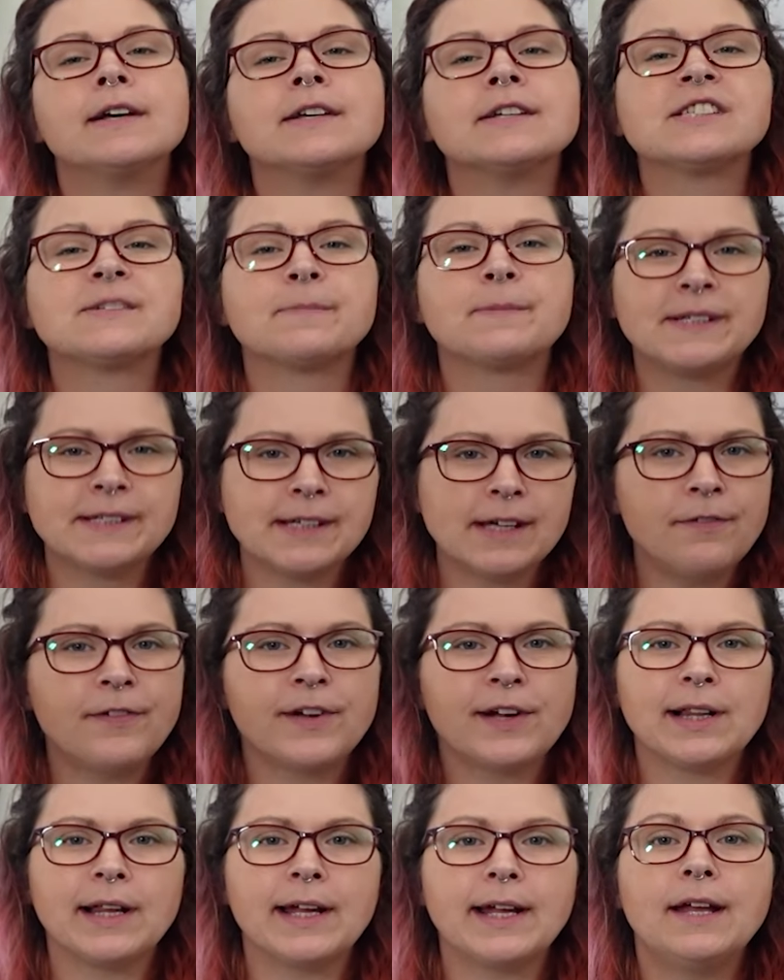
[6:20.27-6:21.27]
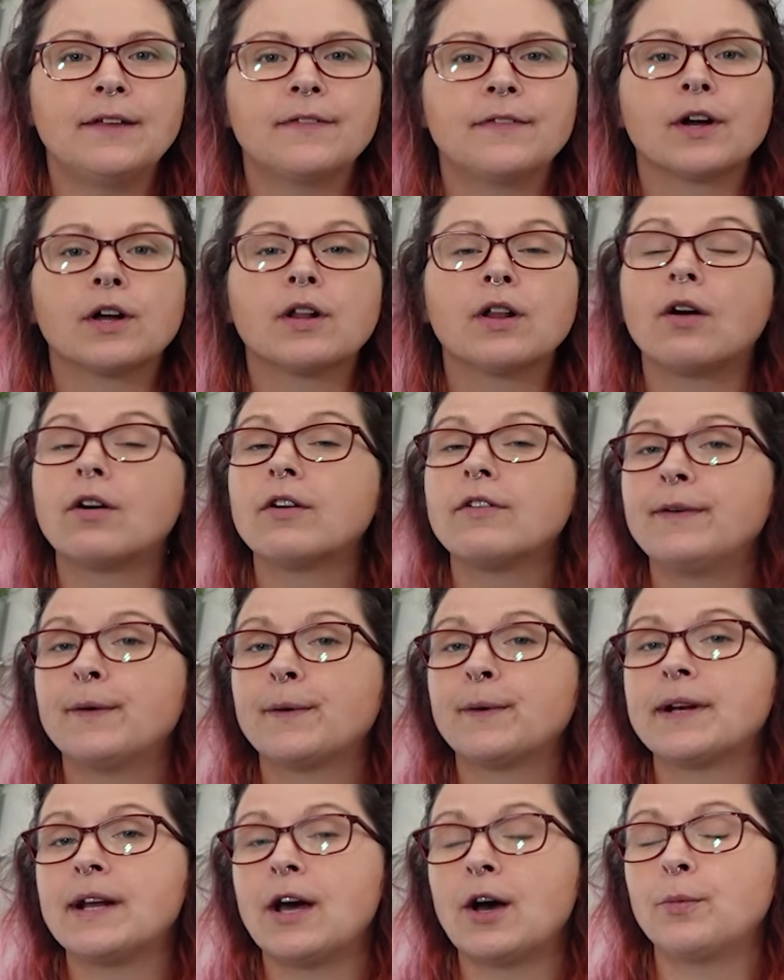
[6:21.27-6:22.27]
Specifically, that chlorophyll
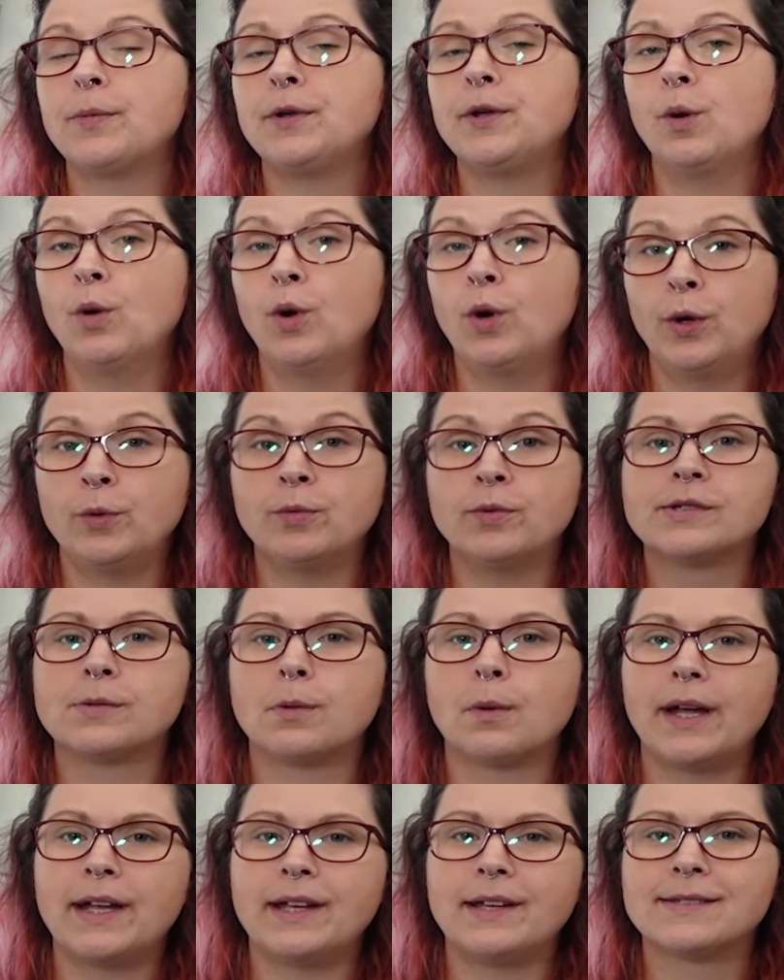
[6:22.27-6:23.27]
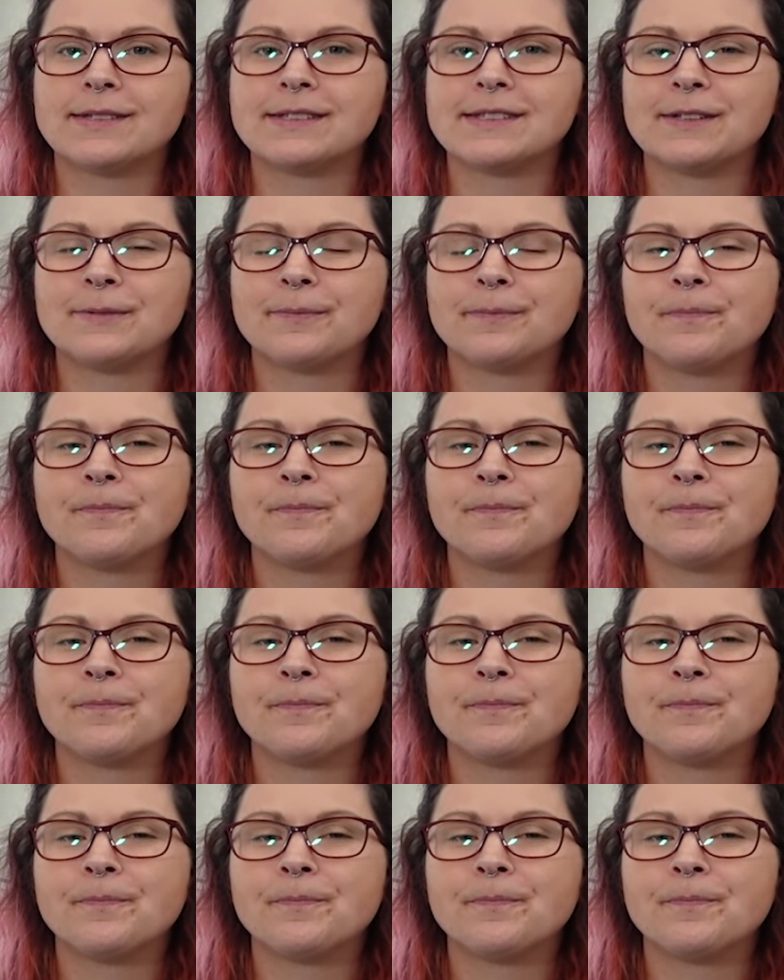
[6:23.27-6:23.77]
can help you lose weight.